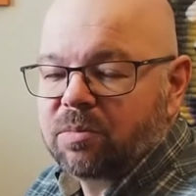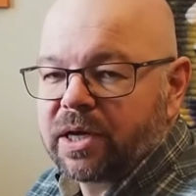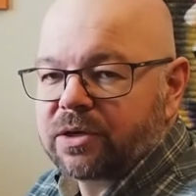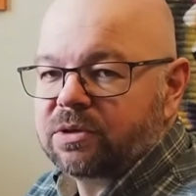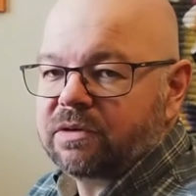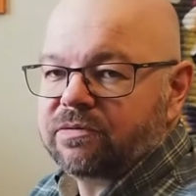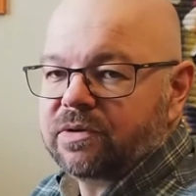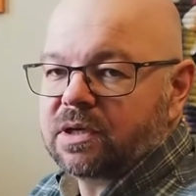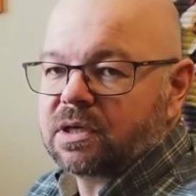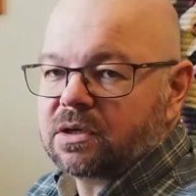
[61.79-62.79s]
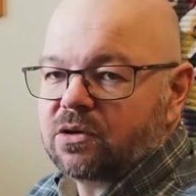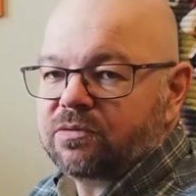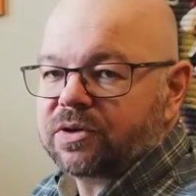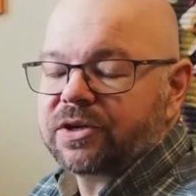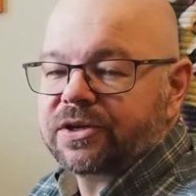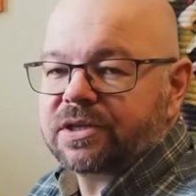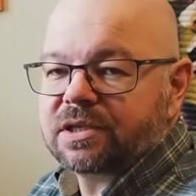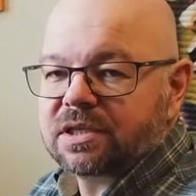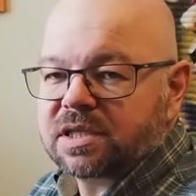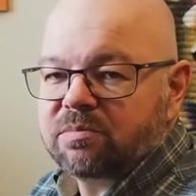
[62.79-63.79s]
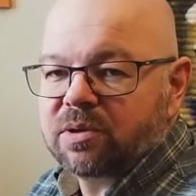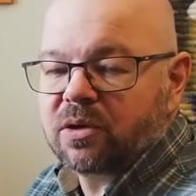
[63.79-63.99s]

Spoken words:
I could have configured simple